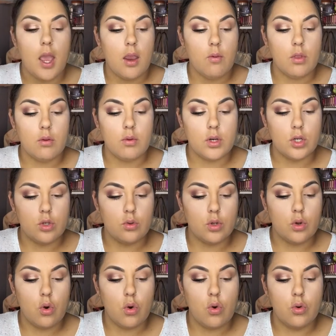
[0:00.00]
I really want to do a
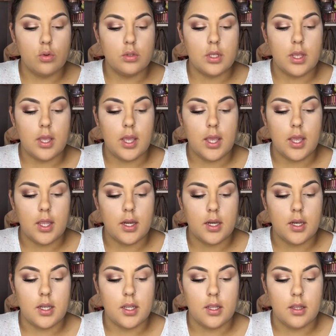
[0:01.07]
gold
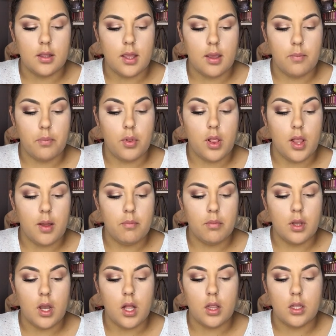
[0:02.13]
and like
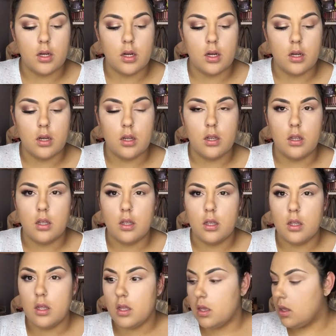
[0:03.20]
plum color,
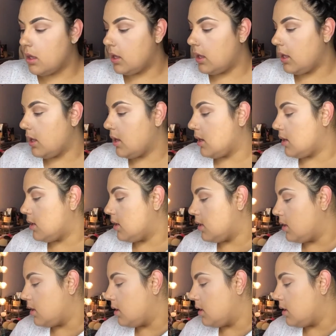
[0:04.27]
and